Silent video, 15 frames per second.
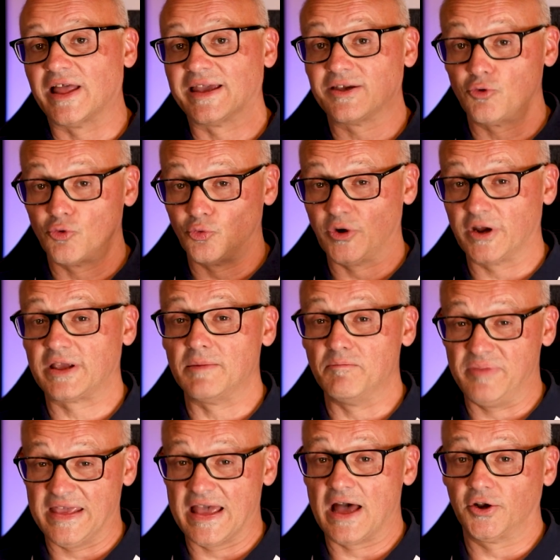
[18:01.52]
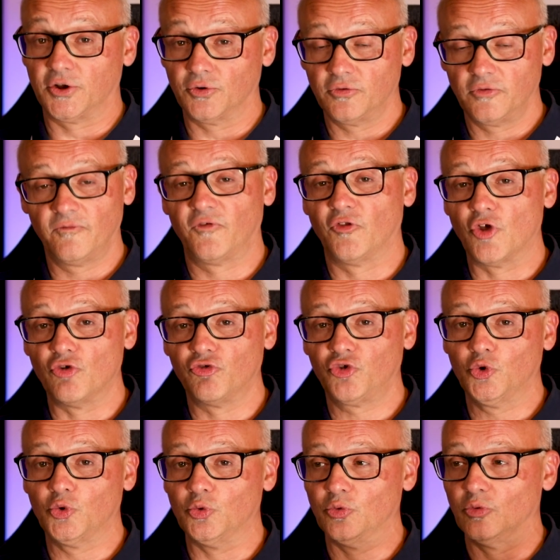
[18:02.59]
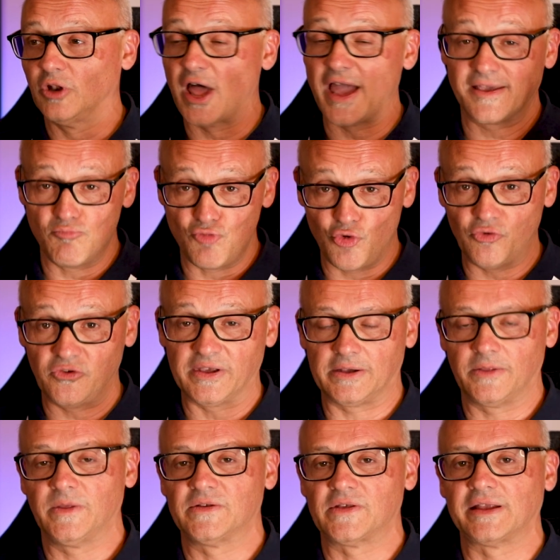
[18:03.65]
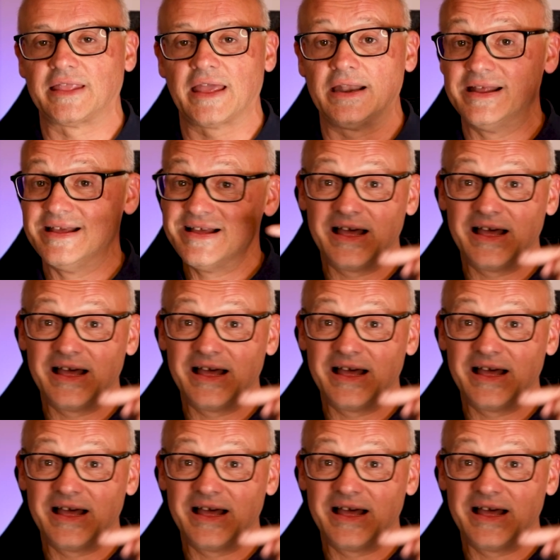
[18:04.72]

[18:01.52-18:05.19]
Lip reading: like Rick Beato, for those who like music and things like that.